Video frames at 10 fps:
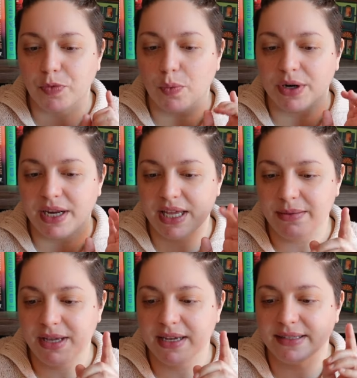where
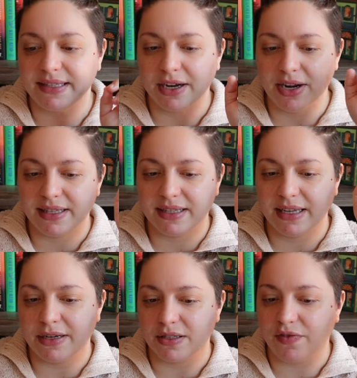Nehemia is staring at
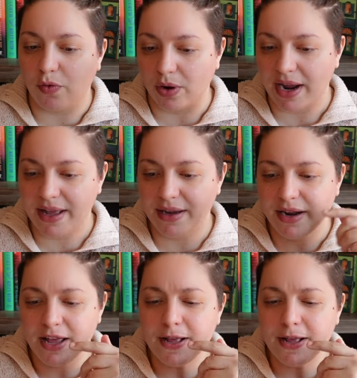Celaena's forehead